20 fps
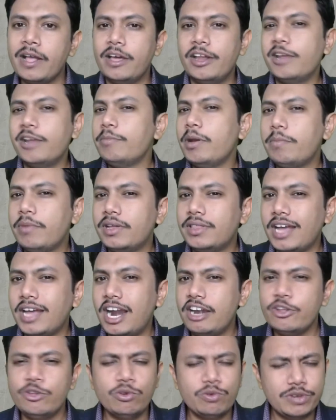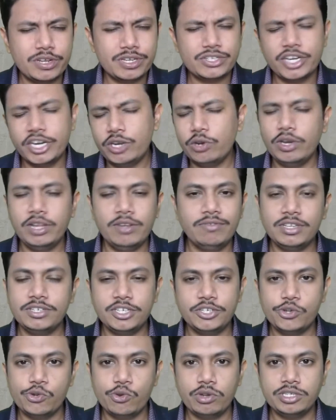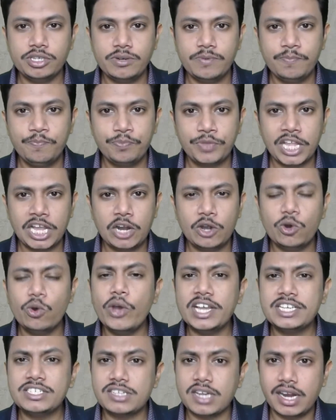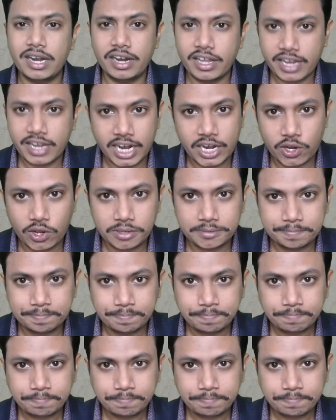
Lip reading: remember that you just need to leave the situation. No extra headache at all.